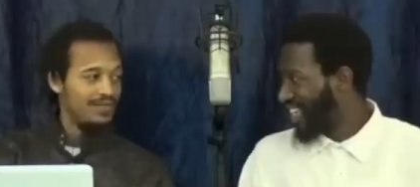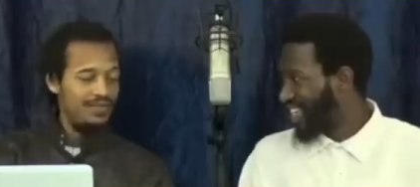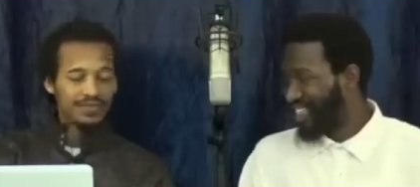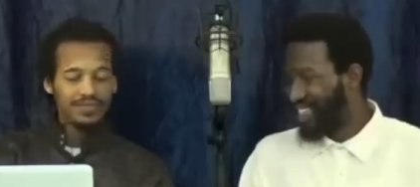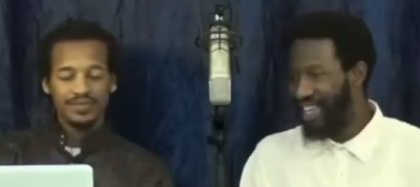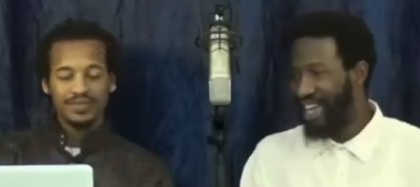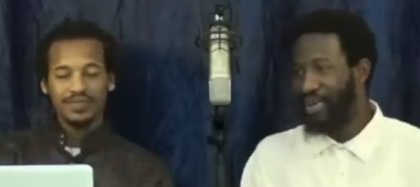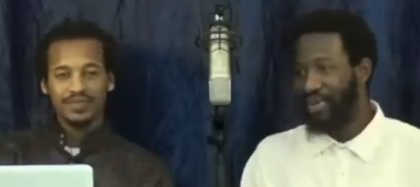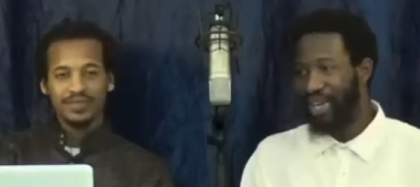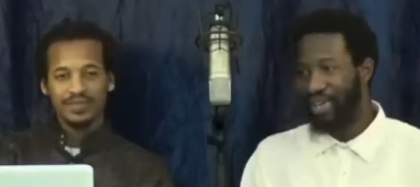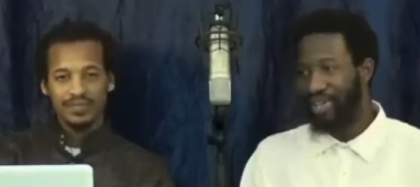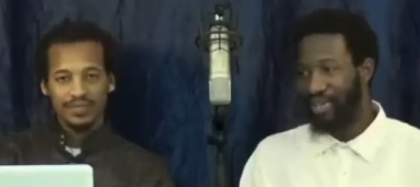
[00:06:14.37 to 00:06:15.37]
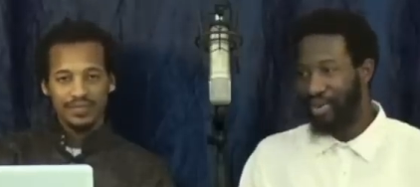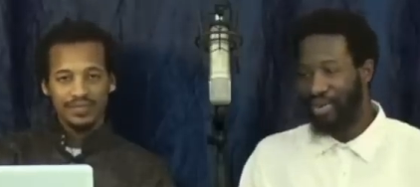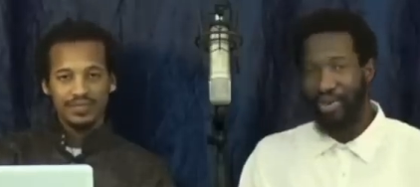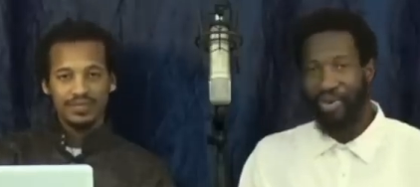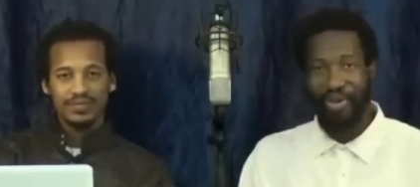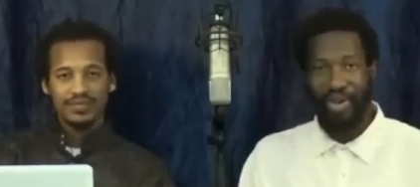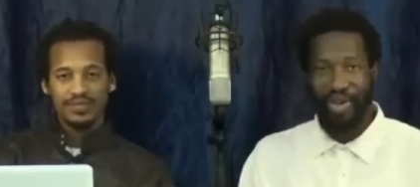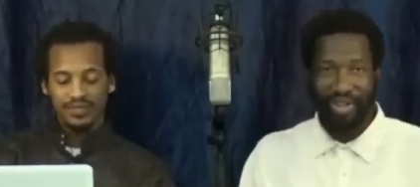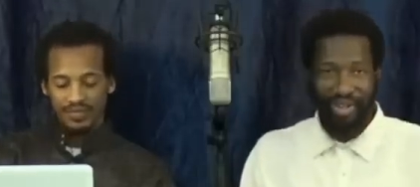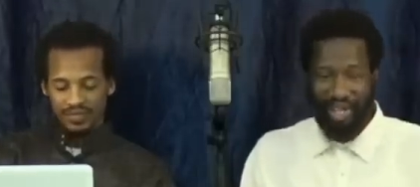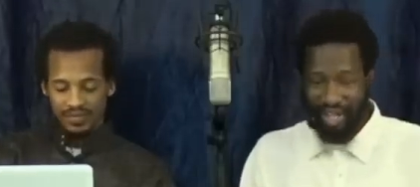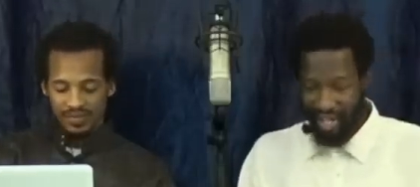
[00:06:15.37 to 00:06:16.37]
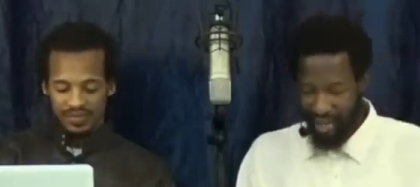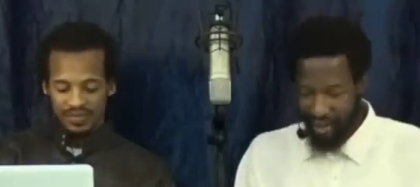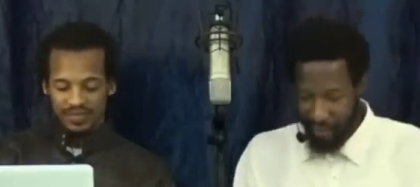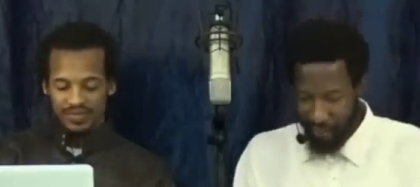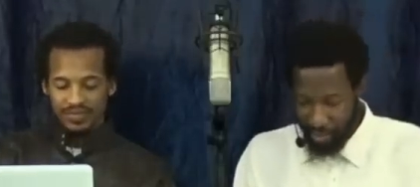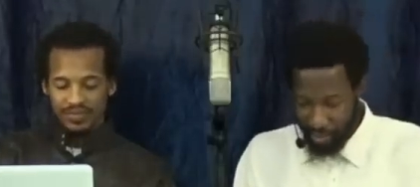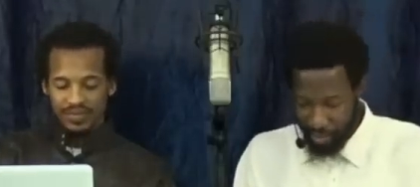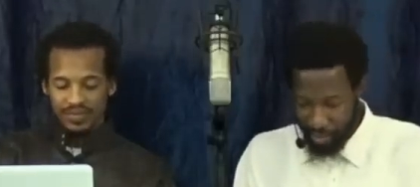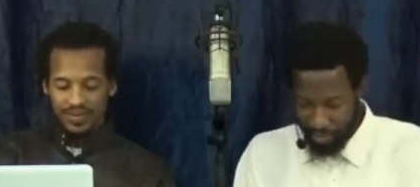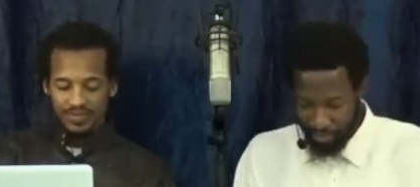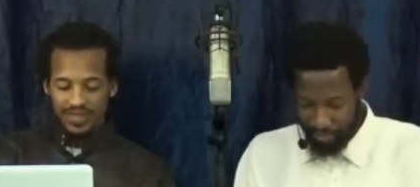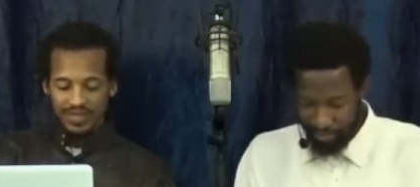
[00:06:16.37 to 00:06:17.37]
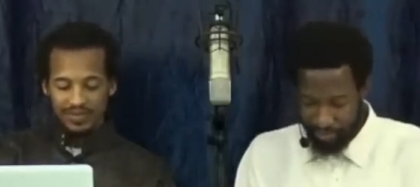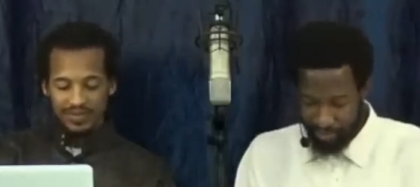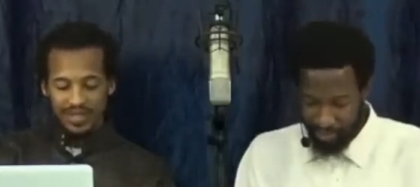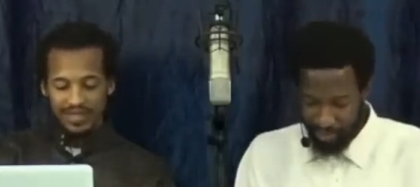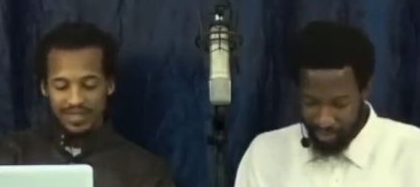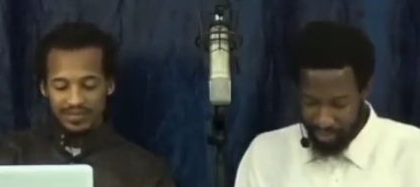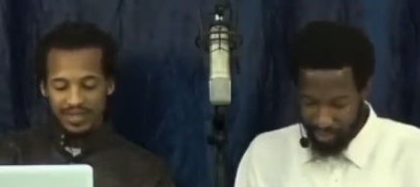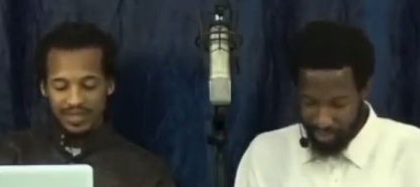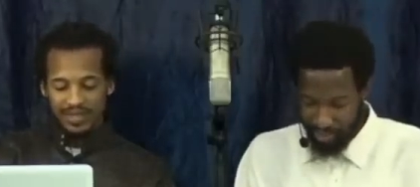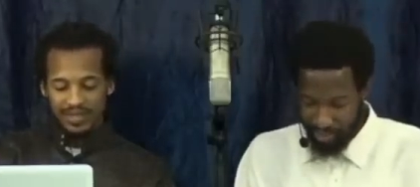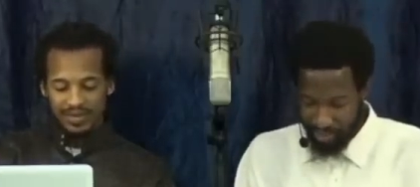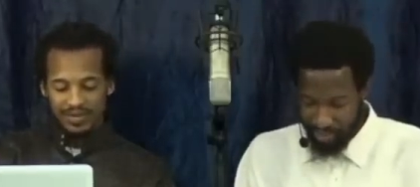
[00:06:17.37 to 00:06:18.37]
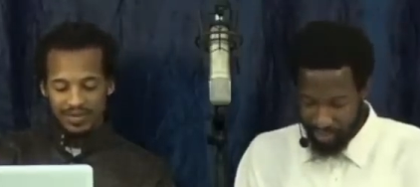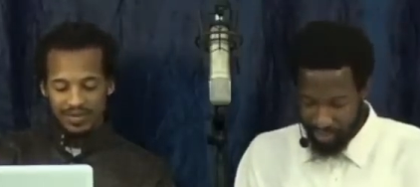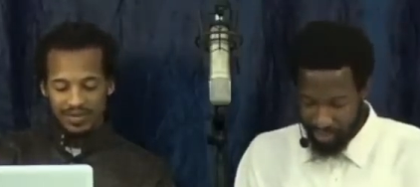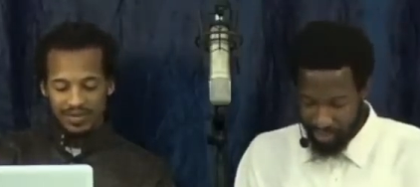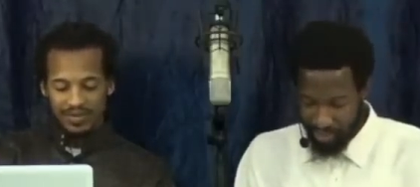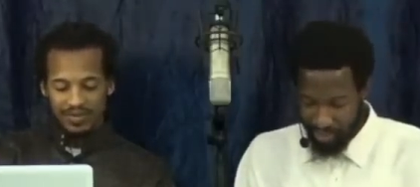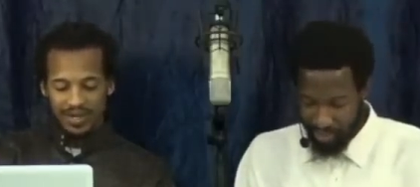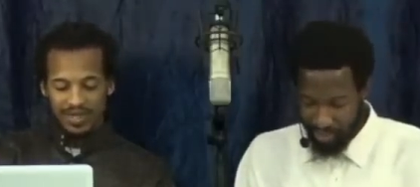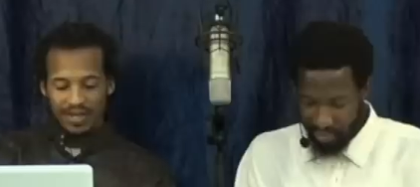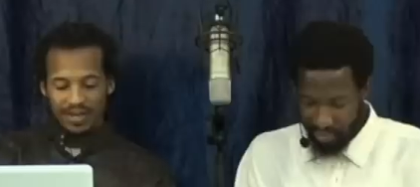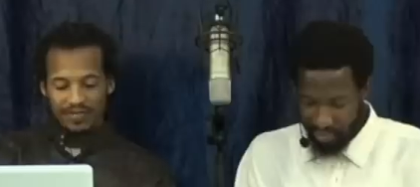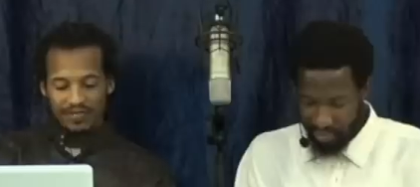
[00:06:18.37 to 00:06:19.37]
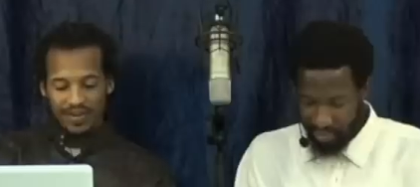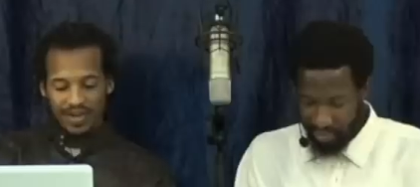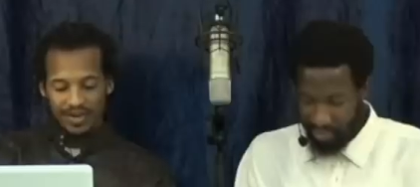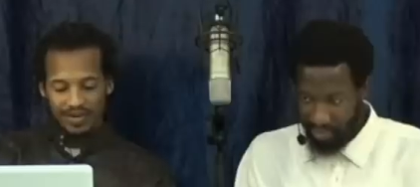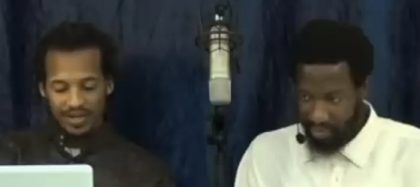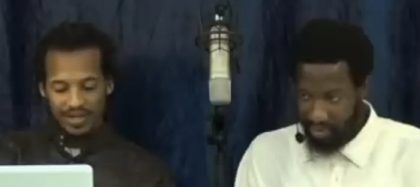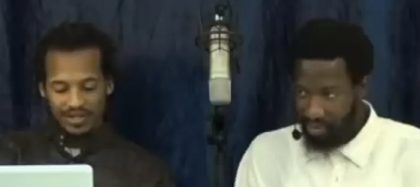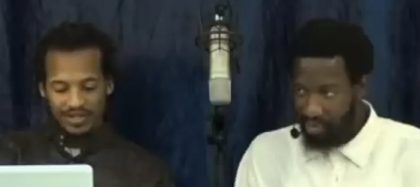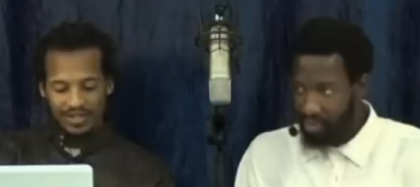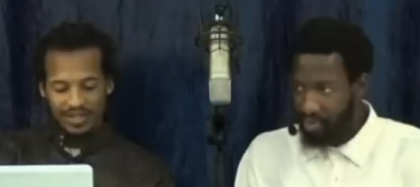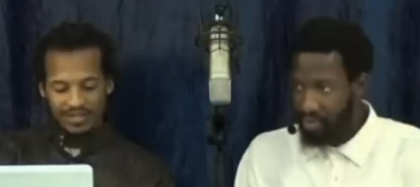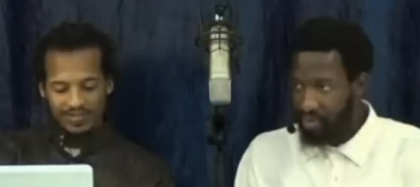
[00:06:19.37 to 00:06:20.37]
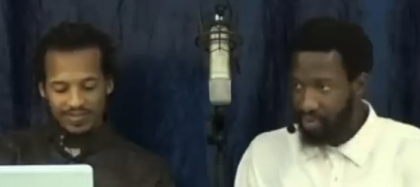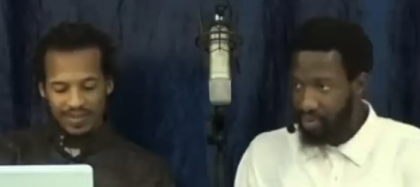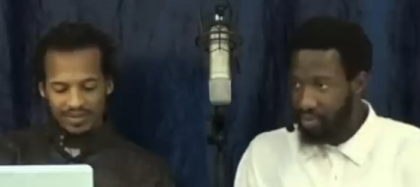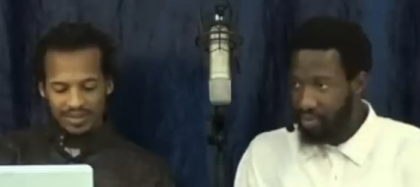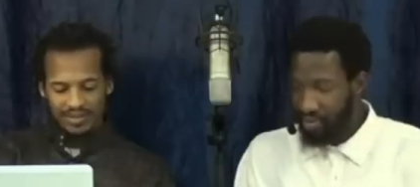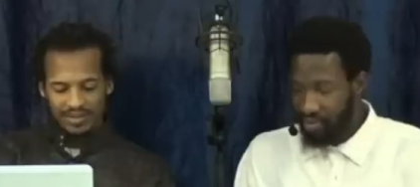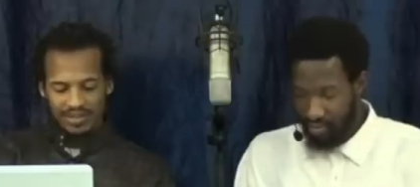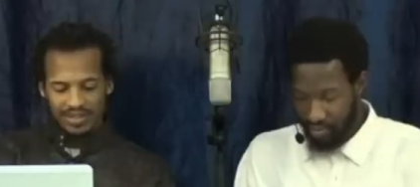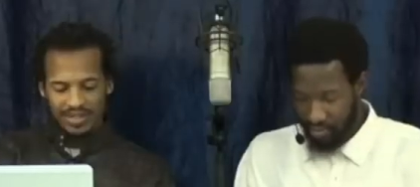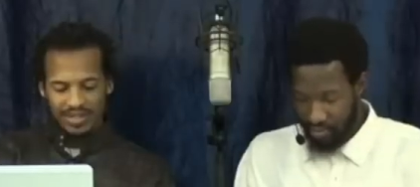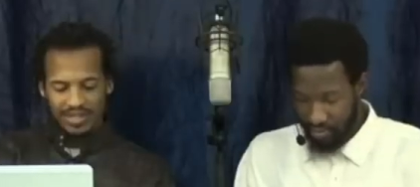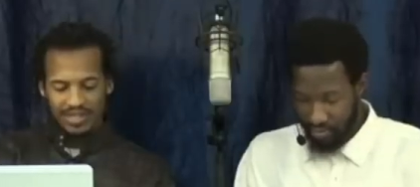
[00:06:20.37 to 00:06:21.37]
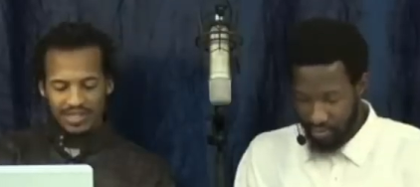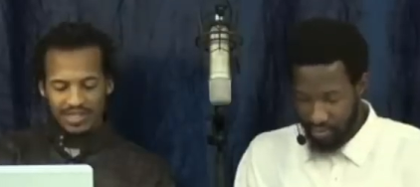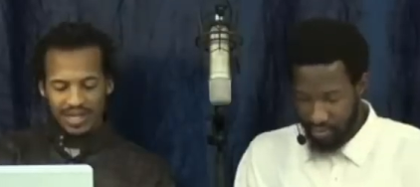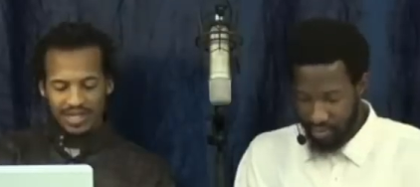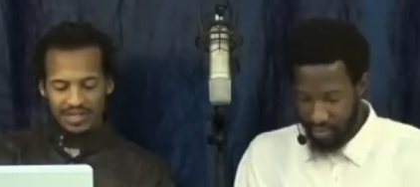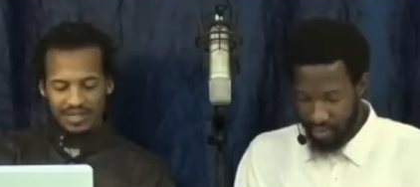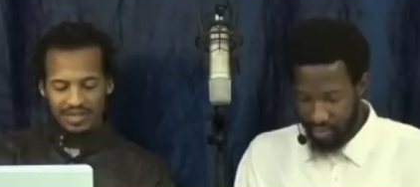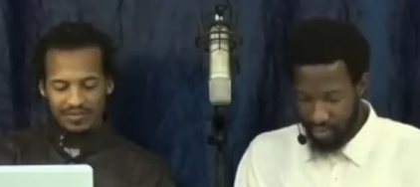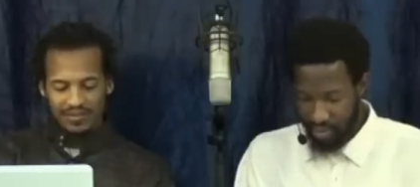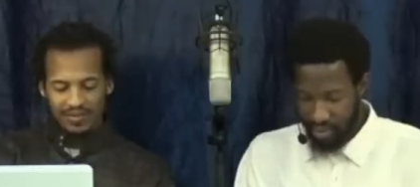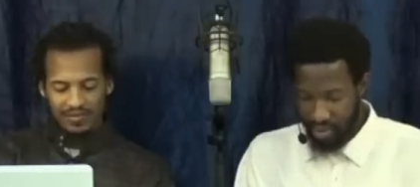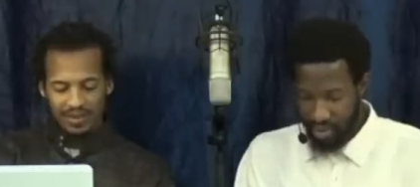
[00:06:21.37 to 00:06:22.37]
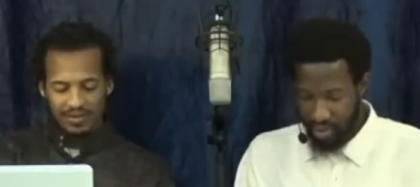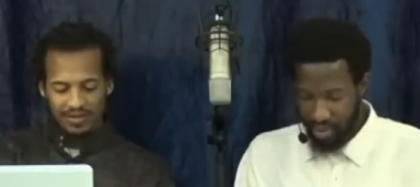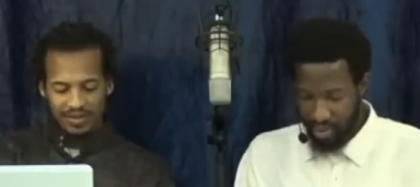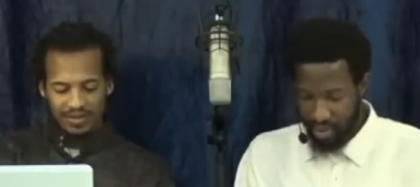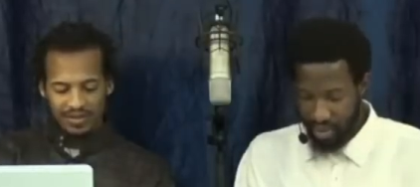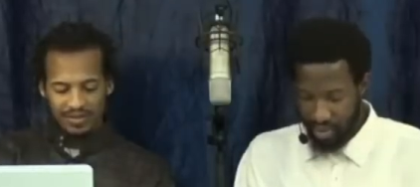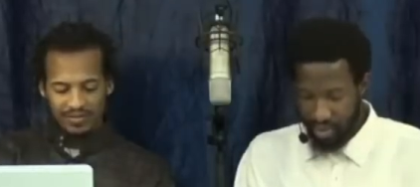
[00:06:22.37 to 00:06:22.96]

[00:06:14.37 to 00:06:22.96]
Speaker 1: The sound went out to the whole world, okay?
Speaker 2: But explain to me, sir, why they are various, these mountains, and each has a different appearance.